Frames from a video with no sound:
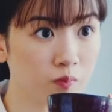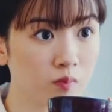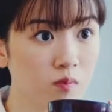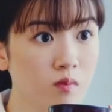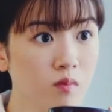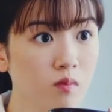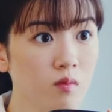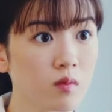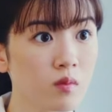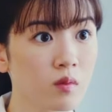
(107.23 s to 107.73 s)

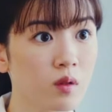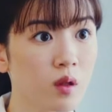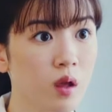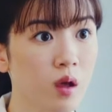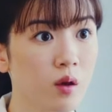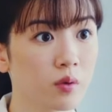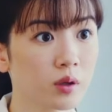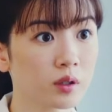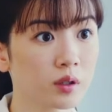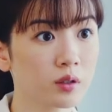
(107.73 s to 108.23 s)
It's not
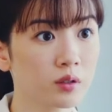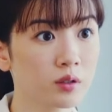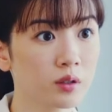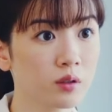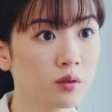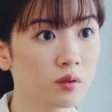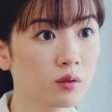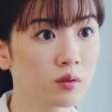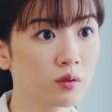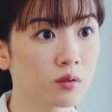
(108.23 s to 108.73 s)
Yojimbo,
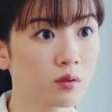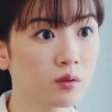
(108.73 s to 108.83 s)
or